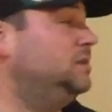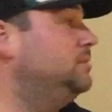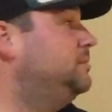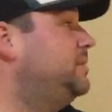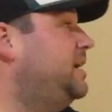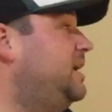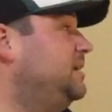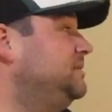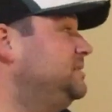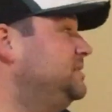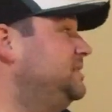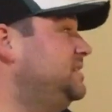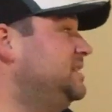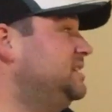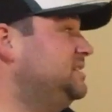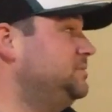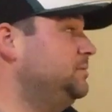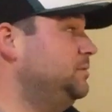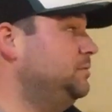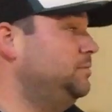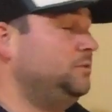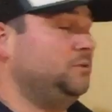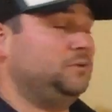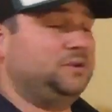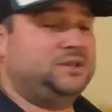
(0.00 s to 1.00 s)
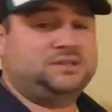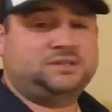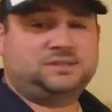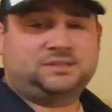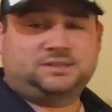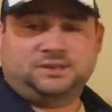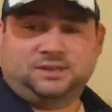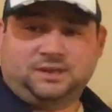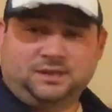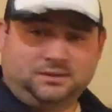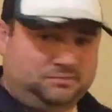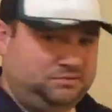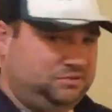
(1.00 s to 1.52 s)
about the decimal points,
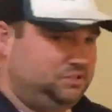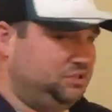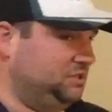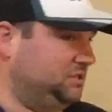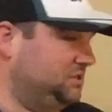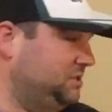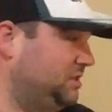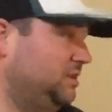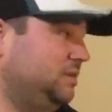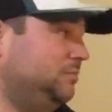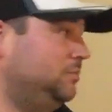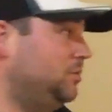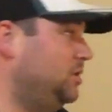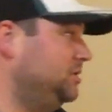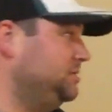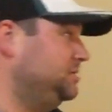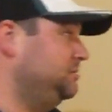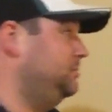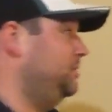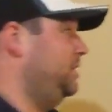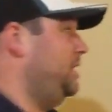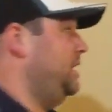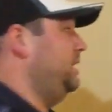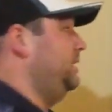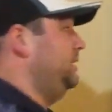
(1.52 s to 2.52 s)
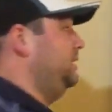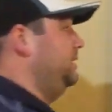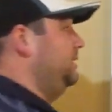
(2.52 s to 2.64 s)
just going to multiply.